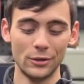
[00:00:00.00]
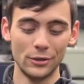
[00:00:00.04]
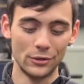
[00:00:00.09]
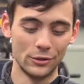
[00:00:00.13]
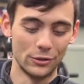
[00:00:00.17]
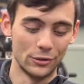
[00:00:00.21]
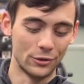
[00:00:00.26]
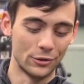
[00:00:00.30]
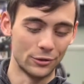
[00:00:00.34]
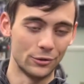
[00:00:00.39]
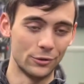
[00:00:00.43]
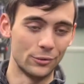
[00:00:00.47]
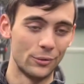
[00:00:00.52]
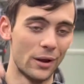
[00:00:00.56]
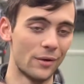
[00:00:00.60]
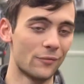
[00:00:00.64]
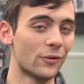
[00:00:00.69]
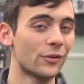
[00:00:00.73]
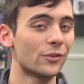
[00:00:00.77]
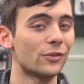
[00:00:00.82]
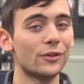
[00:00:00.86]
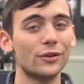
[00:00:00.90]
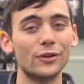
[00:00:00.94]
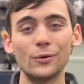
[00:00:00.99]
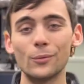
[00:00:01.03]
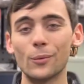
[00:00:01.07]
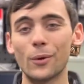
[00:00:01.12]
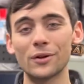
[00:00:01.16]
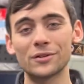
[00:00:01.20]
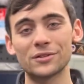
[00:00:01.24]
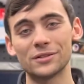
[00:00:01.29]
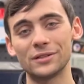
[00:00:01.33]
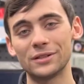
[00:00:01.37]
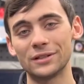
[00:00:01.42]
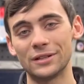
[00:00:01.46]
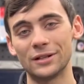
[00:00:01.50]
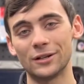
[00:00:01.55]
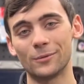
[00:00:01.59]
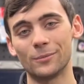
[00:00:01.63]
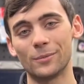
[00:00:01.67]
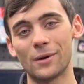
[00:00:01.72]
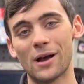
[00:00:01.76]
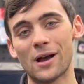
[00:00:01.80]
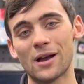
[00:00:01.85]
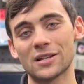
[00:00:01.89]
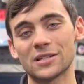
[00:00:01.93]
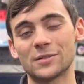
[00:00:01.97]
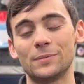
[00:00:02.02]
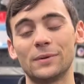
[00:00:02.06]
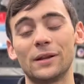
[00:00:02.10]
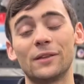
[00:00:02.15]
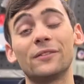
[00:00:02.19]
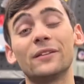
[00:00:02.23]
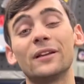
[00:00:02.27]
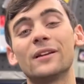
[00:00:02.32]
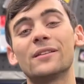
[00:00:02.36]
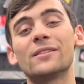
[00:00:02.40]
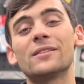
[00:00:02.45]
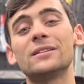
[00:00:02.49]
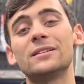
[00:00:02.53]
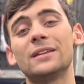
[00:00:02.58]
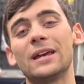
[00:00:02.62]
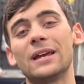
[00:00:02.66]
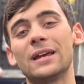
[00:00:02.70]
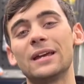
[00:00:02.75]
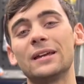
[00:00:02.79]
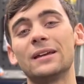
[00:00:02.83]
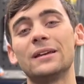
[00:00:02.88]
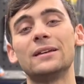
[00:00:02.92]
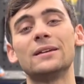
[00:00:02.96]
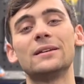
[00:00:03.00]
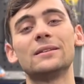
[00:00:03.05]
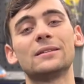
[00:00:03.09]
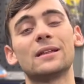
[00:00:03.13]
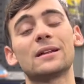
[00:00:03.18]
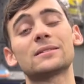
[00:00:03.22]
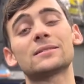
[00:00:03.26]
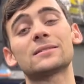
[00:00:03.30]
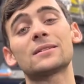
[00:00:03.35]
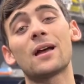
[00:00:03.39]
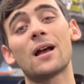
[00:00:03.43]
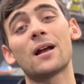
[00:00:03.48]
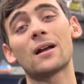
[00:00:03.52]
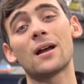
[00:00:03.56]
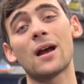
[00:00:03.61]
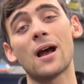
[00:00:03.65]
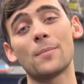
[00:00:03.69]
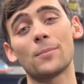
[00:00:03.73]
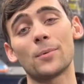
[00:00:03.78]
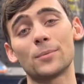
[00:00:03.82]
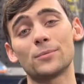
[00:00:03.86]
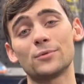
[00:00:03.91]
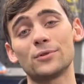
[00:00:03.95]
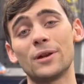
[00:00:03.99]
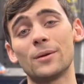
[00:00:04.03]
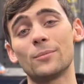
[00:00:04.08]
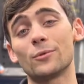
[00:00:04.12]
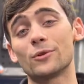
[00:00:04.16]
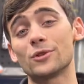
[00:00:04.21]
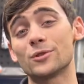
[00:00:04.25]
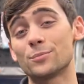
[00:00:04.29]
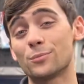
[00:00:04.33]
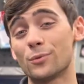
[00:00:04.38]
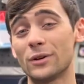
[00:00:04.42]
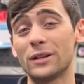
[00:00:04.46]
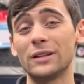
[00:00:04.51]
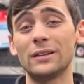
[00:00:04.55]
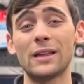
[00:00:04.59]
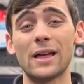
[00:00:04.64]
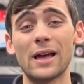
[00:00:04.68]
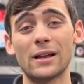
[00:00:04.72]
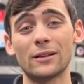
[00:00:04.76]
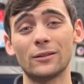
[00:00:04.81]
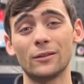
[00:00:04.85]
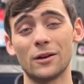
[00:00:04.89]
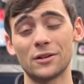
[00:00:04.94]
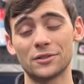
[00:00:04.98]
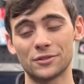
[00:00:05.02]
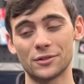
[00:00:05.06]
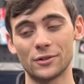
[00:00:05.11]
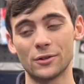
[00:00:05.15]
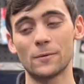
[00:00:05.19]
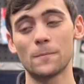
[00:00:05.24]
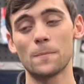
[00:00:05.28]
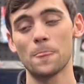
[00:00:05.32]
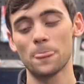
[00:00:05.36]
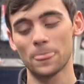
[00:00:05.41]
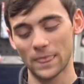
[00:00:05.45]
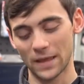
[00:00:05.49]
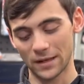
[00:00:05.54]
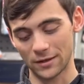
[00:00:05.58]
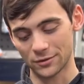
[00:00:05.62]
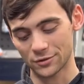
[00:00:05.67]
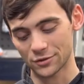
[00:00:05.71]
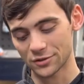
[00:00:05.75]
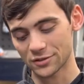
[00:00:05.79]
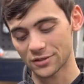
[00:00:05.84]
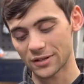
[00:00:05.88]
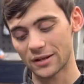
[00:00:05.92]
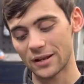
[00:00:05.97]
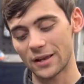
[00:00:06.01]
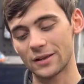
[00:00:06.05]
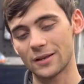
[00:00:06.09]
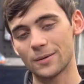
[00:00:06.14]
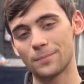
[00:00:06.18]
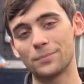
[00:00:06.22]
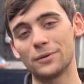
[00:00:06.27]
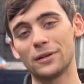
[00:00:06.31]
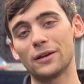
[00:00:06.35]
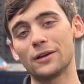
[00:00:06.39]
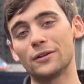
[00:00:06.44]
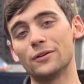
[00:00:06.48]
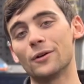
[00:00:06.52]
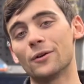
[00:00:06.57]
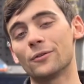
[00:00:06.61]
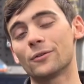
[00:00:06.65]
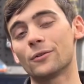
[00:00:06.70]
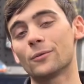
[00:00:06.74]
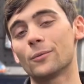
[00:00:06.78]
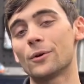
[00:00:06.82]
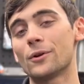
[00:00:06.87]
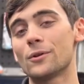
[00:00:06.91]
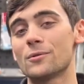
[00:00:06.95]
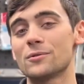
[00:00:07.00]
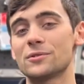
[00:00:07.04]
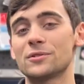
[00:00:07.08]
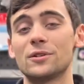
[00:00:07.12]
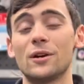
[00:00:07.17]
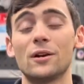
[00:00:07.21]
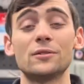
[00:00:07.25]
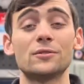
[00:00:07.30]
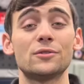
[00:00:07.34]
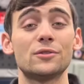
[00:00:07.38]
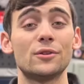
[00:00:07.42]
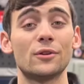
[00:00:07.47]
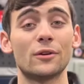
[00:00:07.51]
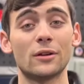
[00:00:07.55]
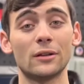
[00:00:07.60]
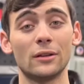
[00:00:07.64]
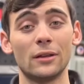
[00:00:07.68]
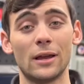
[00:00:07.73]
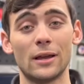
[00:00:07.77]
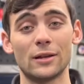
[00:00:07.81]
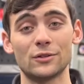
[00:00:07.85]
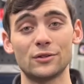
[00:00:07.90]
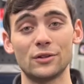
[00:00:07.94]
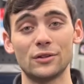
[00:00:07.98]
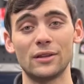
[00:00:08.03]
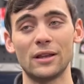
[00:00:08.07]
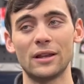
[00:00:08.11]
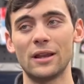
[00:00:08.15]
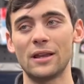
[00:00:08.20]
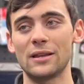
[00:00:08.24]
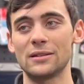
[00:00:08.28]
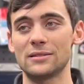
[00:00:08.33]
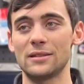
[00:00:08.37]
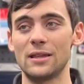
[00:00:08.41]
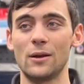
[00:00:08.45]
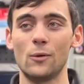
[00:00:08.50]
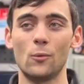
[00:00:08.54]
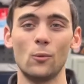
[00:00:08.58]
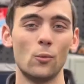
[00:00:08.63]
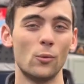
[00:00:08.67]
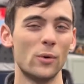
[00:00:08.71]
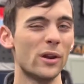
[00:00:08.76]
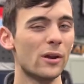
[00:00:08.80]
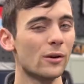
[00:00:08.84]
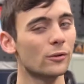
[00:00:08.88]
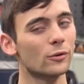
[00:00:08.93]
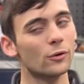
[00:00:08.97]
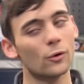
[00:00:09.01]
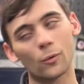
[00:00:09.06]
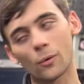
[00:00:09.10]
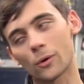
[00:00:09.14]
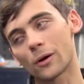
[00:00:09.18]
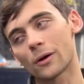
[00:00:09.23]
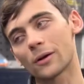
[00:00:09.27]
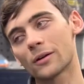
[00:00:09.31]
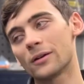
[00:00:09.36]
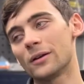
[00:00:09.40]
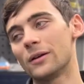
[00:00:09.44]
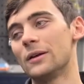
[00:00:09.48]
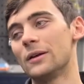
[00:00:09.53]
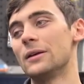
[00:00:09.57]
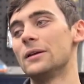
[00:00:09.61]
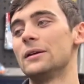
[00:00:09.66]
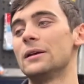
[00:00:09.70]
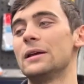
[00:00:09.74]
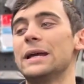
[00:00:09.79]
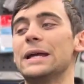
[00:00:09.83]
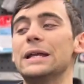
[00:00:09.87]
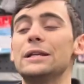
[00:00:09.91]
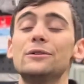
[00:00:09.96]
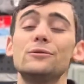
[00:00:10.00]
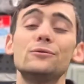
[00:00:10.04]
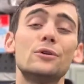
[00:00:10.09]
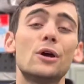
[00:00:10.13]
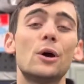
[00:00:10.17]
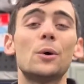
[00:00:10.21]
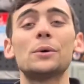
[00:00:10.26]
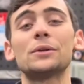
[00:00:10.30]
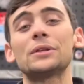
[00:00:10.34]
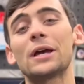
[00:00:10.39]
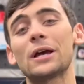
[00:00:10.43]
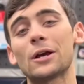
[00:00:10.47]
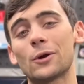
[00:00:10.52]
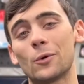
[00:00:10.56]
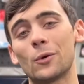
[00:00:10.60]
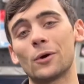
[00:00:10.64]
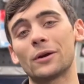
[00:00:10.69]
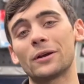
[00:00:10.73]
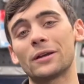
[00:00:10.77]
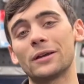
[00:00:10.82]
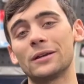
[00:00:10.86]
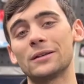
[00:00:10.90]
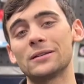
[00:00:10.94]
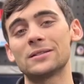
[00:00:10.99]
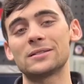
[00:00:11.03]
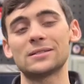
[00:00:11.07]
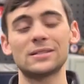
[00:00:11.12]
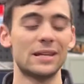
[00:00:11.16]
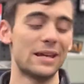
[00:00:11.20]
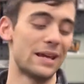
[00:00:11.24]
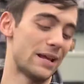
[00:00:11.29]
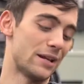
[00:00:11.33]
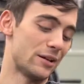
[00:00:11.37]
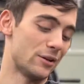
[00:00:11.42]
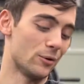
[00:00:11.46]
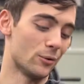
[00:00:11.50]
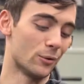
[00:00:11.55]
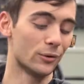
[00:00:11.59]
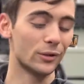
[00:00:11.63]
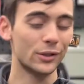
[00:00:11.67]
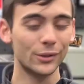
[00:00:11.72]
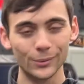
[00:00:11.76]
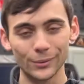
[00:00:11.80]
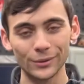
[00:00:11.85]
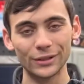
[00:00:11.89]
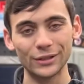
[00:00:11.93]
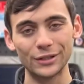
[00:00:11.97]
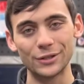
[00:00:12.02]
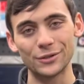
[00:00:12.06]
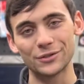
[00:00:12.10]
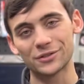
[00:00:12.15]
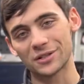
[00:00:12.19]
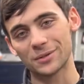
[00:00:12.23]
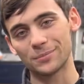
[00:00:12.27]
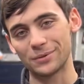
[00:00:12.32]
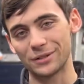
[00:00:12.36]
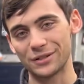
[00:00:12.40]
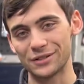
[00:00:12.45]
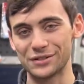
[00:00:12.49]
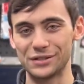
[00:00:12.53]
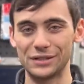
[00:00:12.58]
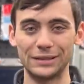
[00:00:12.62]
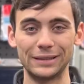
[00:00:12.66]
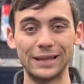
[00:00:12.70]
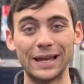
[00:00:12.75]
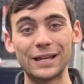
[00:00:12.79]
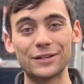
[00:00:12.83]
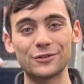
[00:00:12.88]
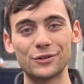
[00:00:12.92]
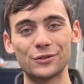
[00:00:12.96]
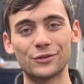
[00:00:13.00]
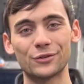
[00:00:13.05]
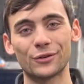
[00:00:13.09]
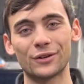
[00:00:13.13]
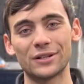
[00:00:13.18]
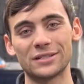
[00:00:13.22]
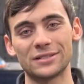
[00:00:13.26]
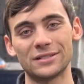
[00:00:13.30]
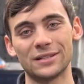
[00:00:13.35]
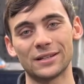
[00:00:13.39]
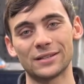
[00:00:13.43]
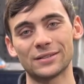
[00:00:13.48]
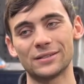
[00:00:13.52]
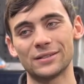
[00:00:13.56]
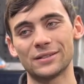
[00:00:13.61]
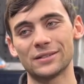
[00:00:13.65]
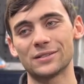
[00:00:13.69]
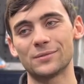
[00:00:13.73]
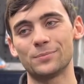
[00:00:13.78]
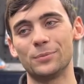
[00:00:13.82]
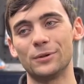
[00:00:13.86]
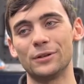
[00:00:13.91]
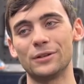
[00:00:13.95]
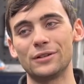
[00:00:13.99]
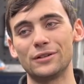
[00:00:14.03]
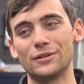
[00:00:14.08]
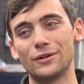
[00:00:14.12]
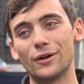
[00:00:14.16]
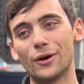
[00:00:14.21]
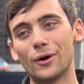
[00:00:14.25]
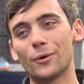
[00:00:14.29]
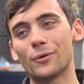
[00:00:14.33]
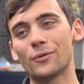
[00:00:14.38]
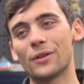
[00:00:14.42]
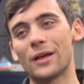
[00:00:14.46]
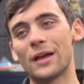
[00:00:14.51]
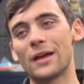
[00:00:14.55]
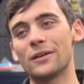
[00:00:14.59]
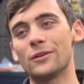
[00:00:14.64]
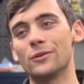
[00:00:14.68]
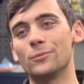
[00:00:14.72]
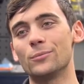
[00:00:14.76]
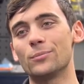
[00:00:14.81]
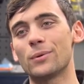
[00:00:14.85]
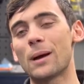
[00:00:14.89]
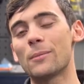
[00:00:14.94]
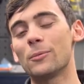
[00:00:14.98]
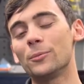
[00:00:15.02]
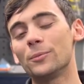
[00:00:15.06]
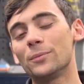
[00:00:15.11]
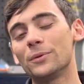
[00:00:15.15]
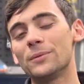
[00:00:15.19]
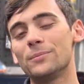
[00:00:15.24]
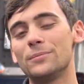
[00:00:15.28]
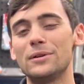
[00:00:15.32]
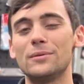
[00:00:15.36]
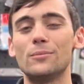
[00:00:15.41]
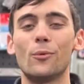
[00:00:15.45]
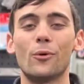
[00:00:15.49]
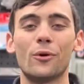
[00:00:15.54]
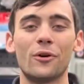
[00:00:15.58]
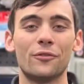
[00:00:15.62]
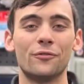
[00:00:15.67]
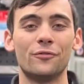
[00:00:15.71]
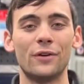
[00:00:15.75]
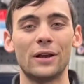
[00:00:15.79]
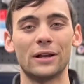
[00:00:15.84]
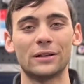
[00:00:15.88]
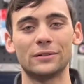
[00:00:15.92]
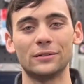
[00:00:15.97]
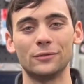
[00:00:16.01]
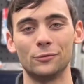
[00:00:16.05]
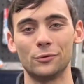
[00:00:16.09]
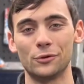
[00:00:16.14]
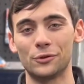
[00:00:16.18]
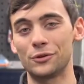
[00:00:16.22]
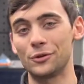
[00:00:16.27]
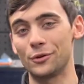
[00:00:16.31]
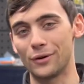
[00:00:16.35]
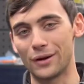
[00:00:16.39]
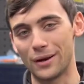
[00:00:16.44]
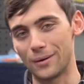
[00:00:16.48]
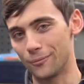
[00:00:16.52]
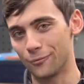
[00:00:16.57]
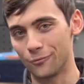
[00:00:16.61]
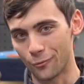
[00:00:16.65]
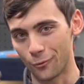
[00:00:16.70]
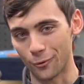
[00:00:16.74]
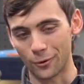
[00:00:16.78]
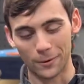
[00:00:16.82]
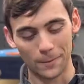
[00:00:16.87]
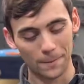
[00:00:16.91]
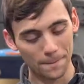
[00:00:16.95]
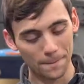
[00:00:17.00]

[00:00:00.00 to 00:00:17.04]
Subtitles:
You could do everything you want to the gearbox, but at the end of the day, that stock hop-up chamber is pretty lackluster, and it's just going to end up being another one of those guns in your collection that has that weird quirk, and you know what that quirk is, and you only really use it because you like G36s, but you know that you'd probably be more effective with your M4.